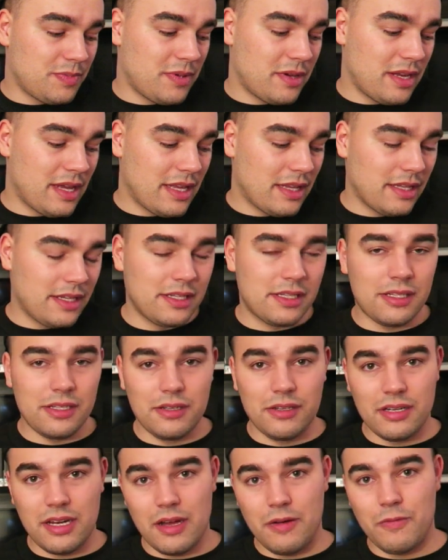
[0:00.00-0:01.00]
but at least
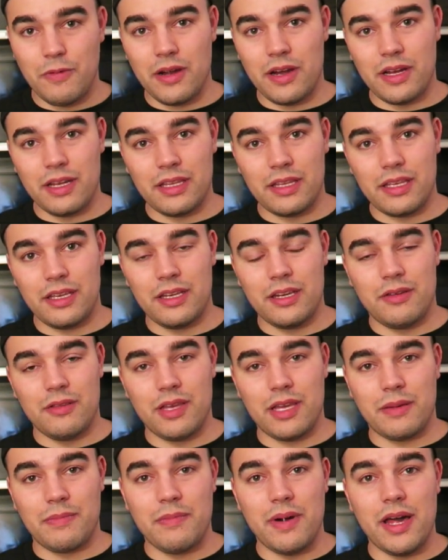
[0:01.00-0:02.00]
you're not wearing, you know,
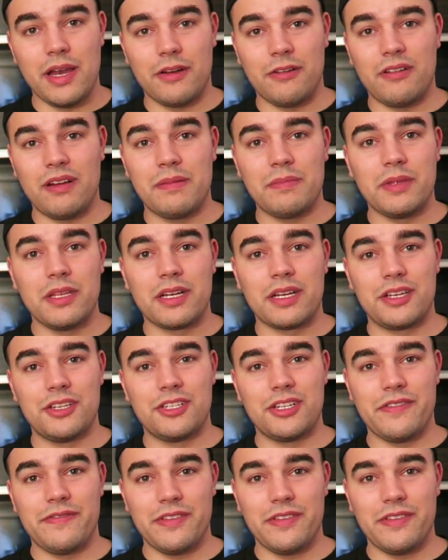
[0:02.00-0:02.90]
like monogram luggage.